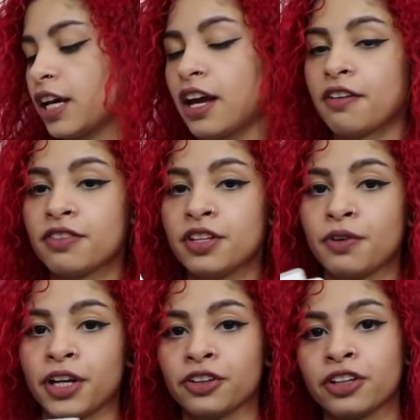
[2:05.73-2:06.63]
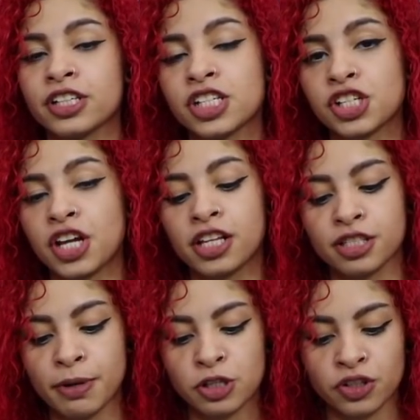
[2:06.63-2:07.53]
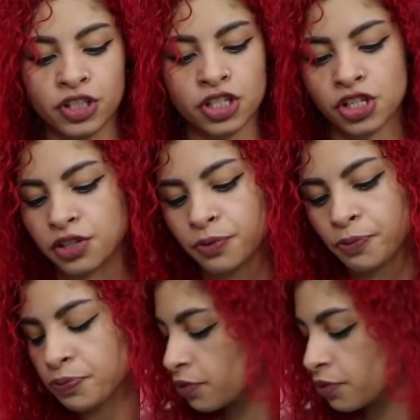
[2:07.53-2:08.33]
I have the Regular Edition and Special Edition.